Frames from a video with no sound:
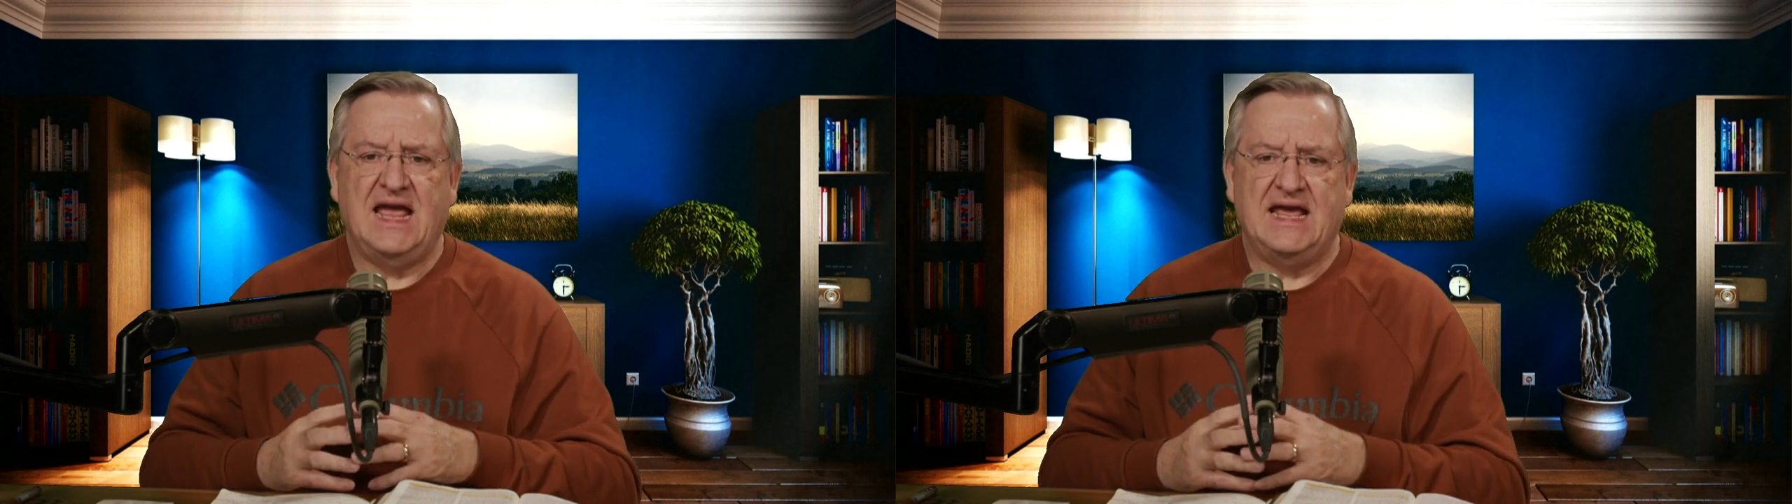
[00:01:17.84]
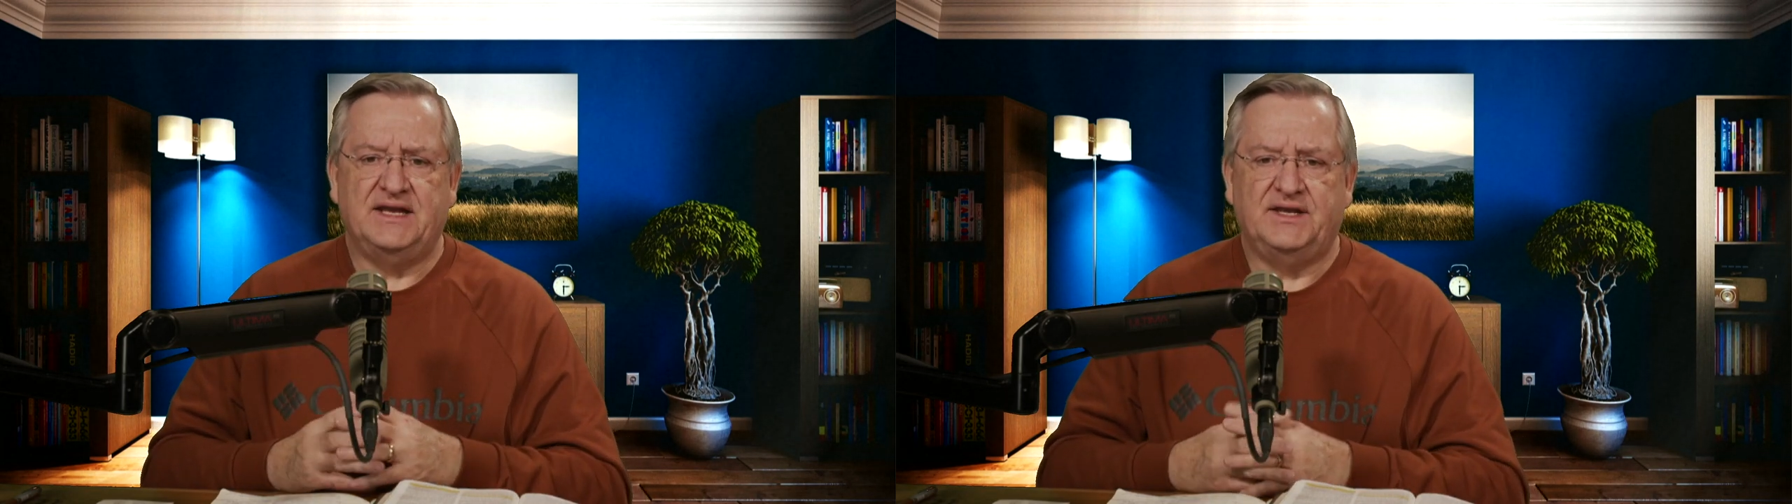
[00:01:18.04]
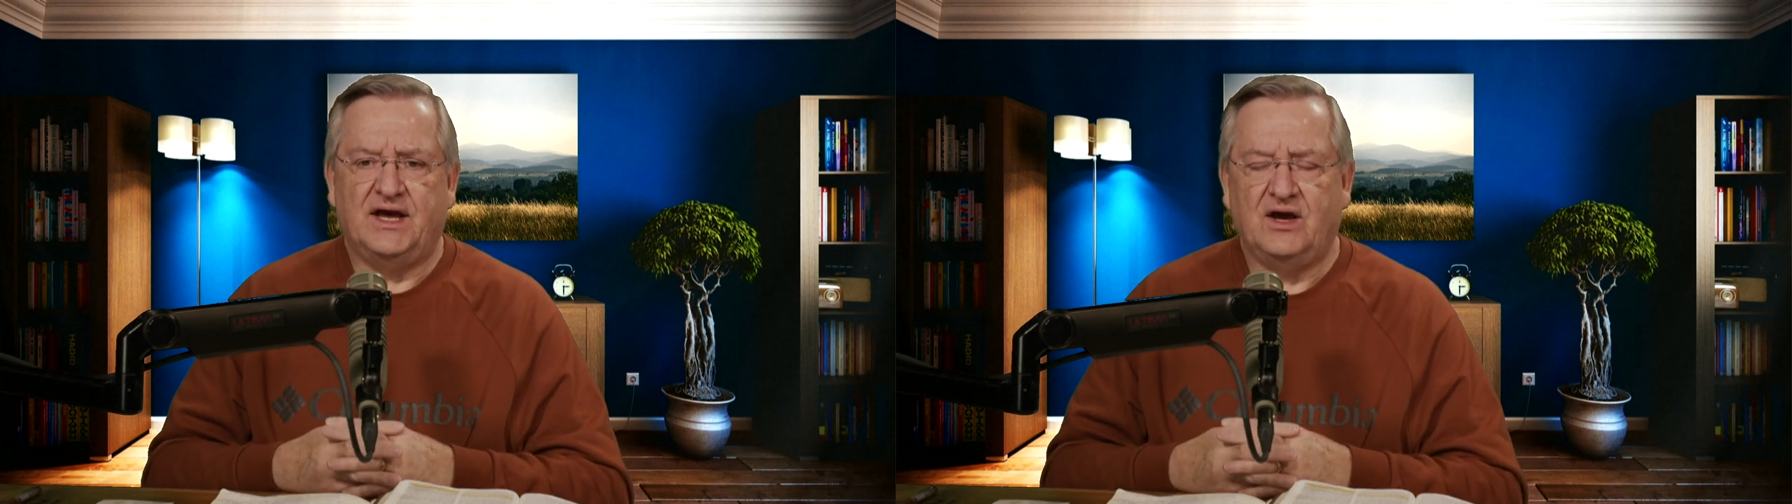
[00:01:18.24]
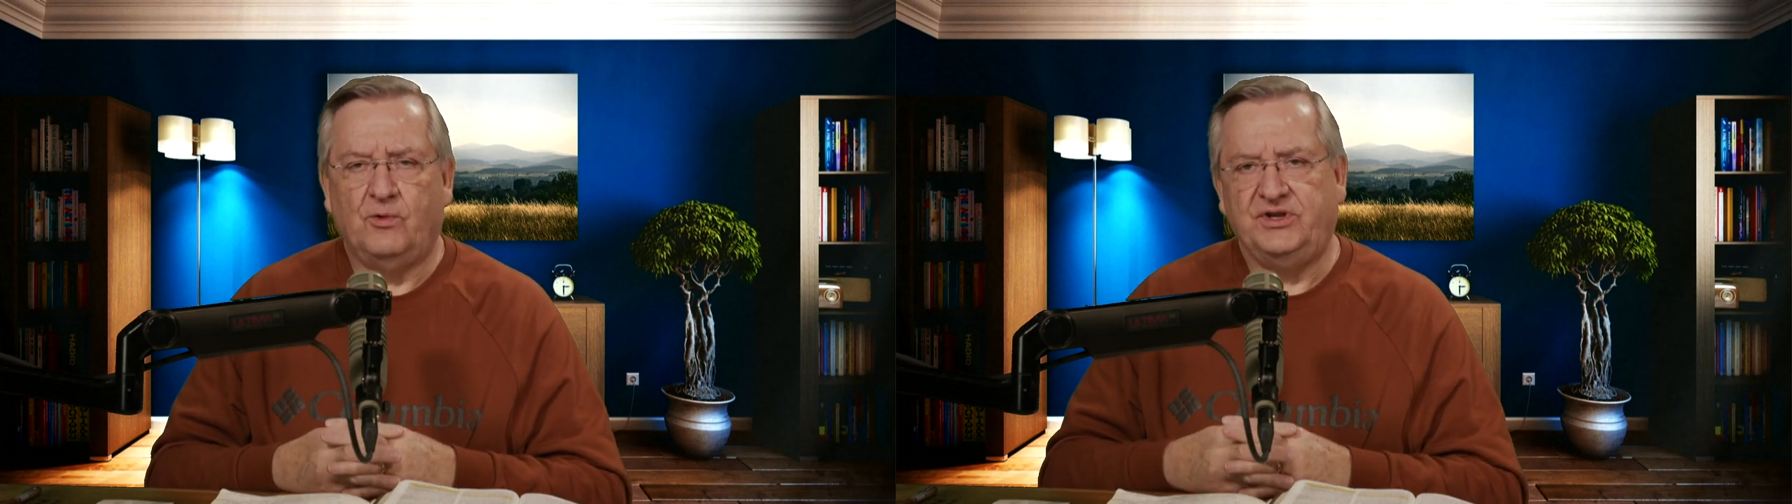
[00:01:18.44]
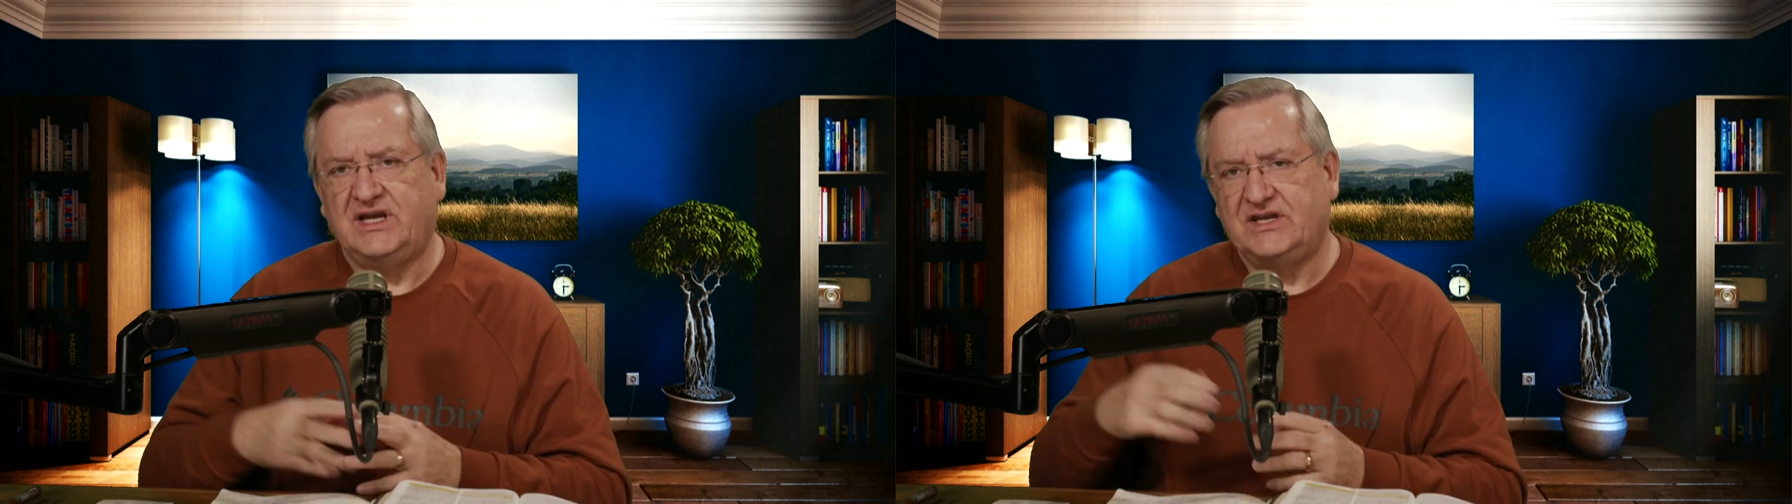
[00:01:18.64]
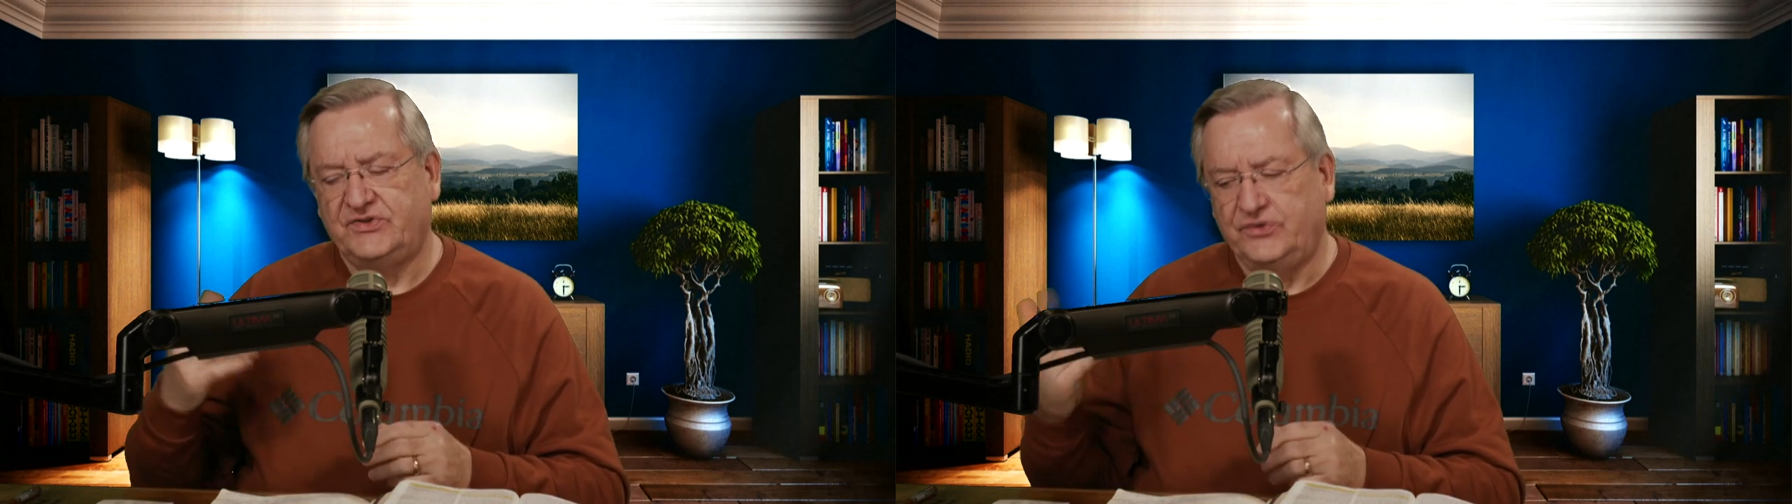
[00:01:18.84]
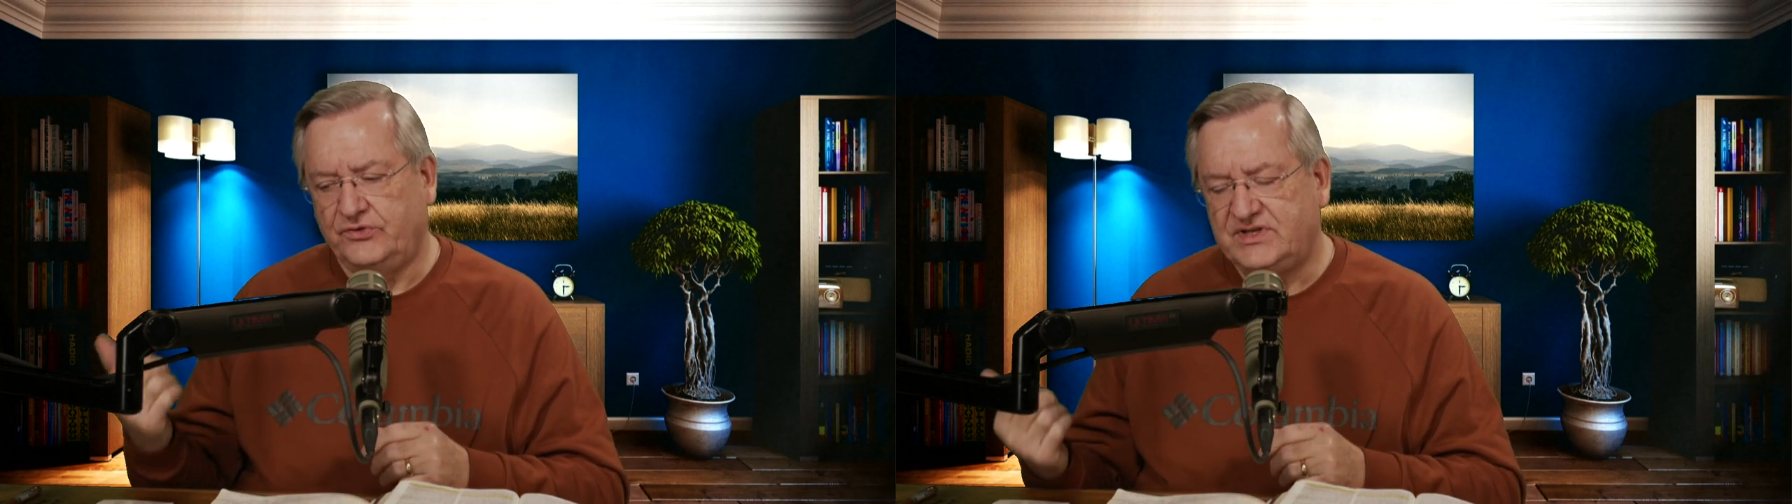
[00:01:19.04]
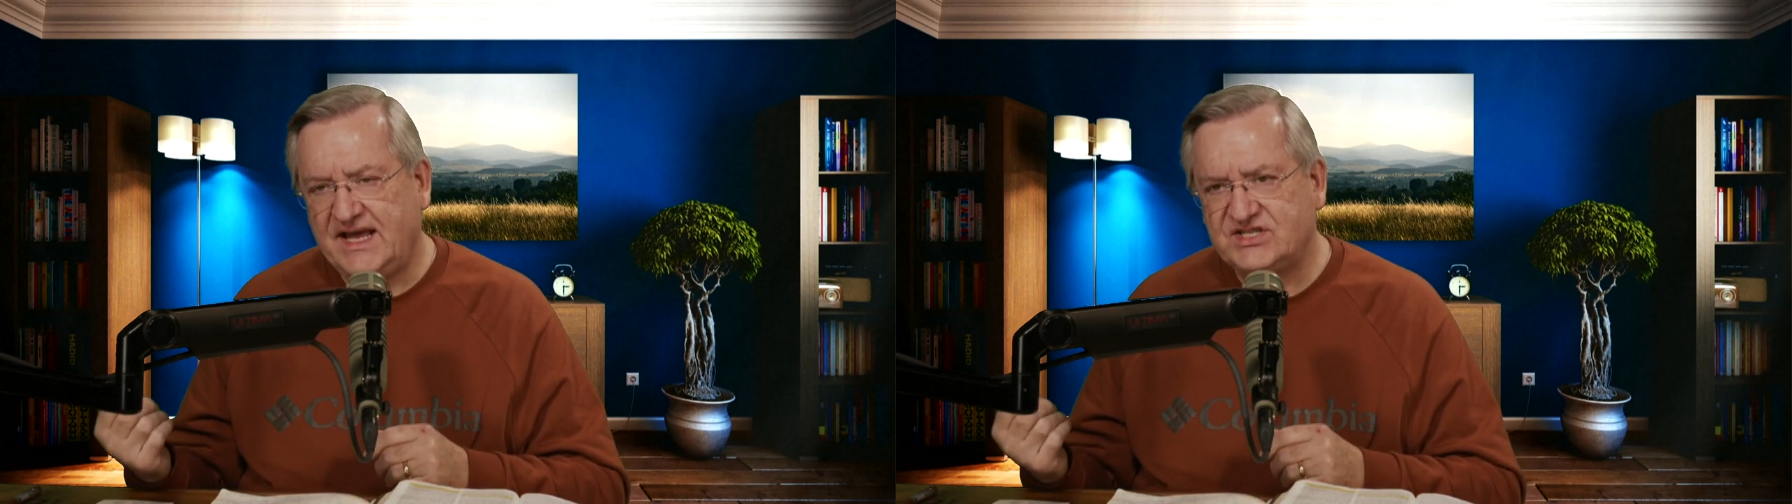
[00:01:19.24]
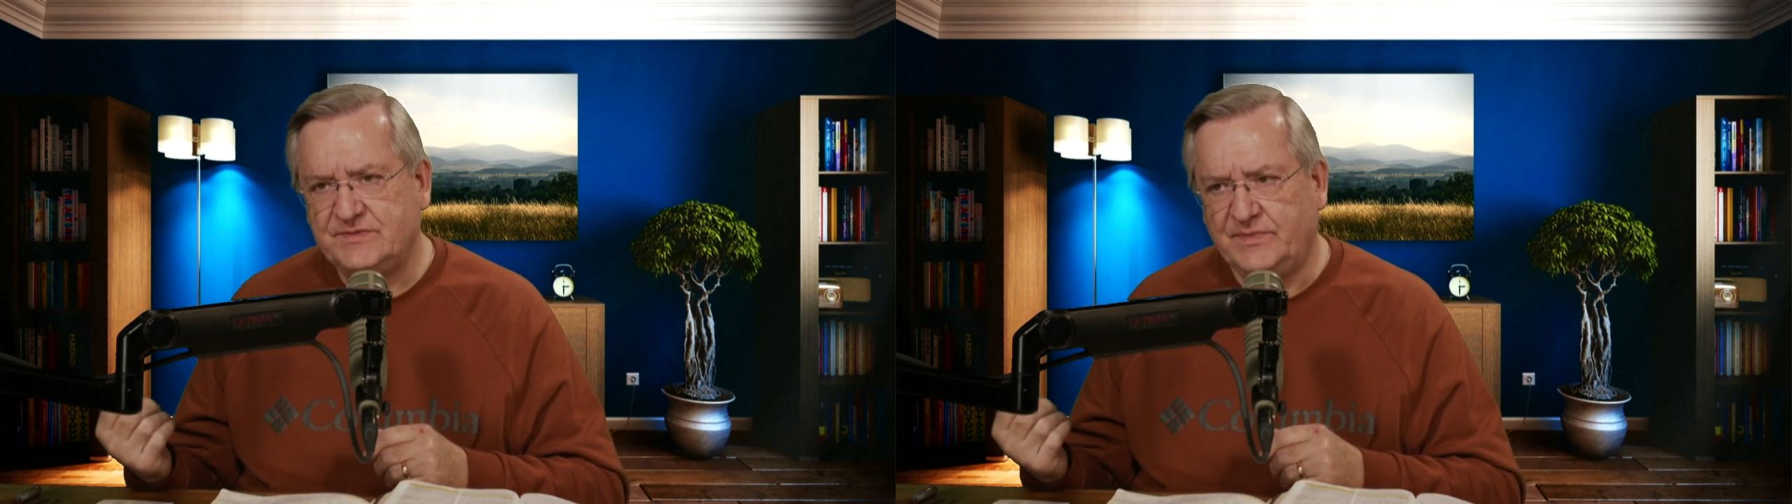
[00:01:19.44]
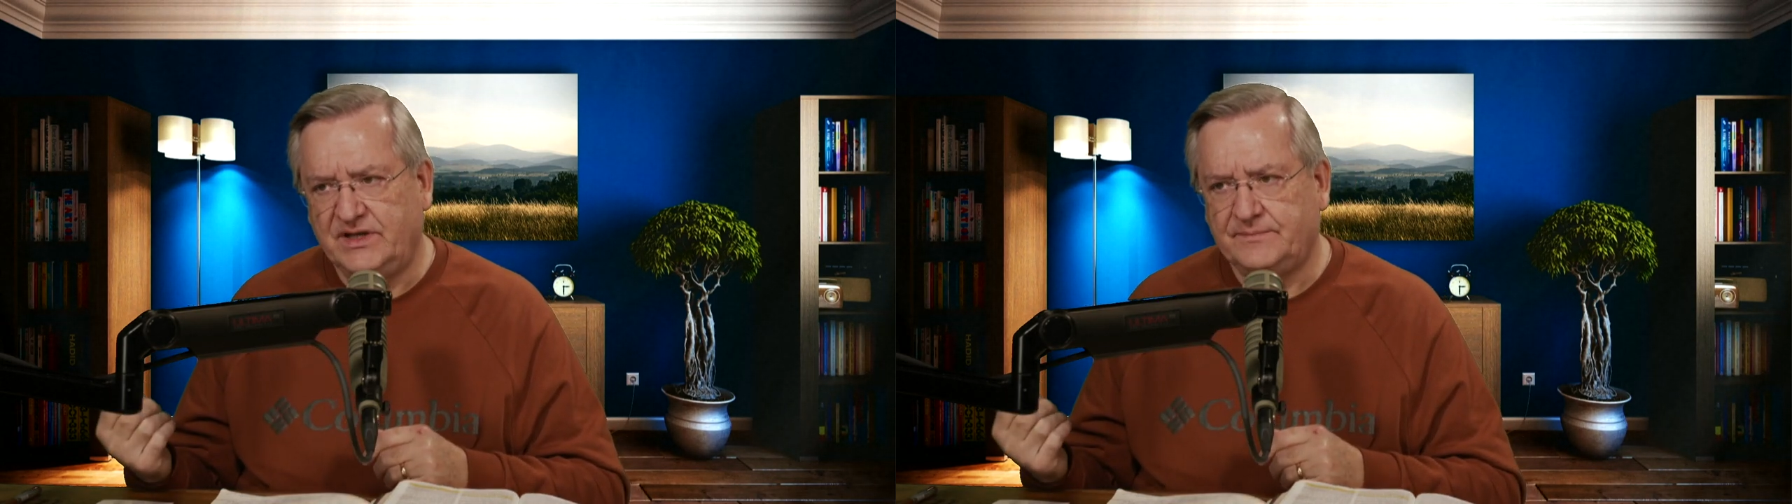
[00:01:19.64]
And when you get to the New
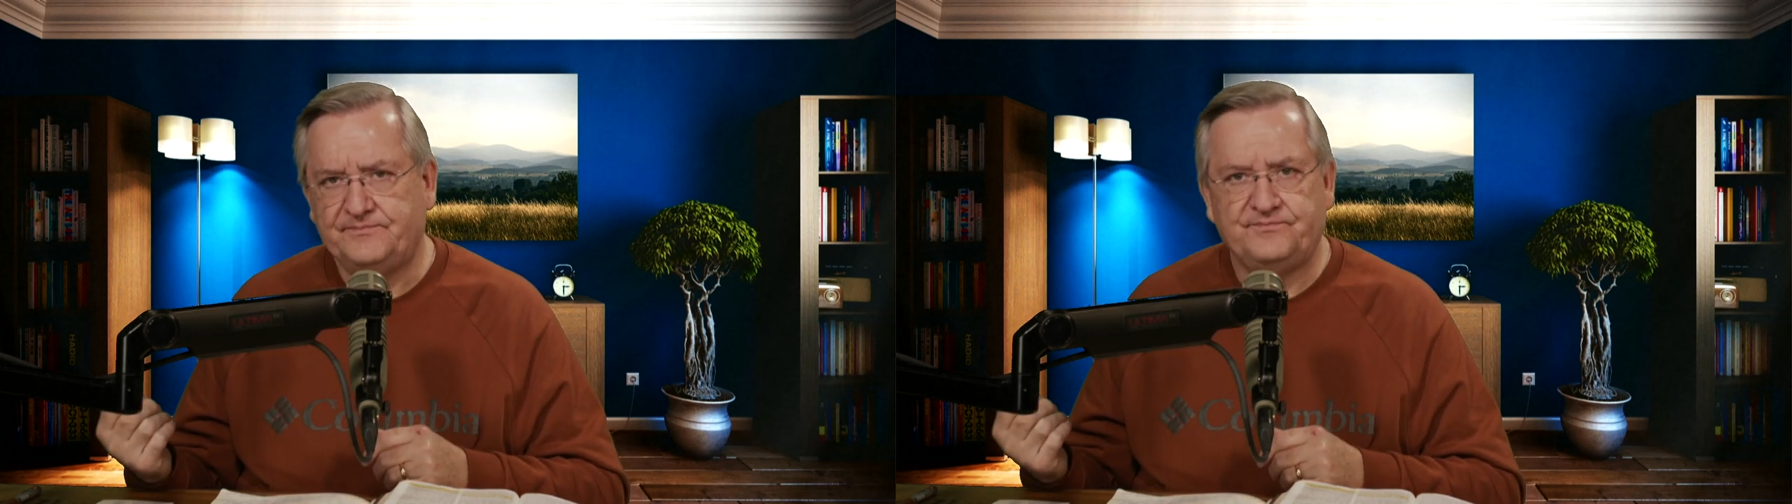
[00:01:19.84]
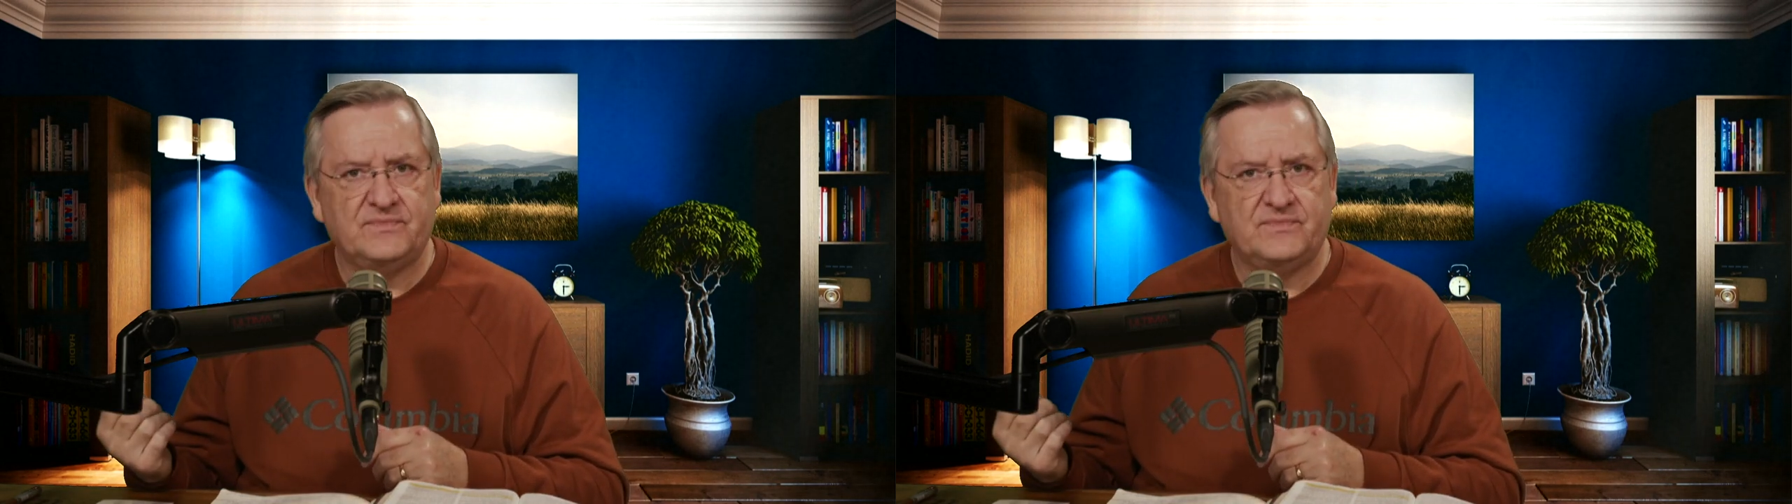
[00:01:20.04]
Testament,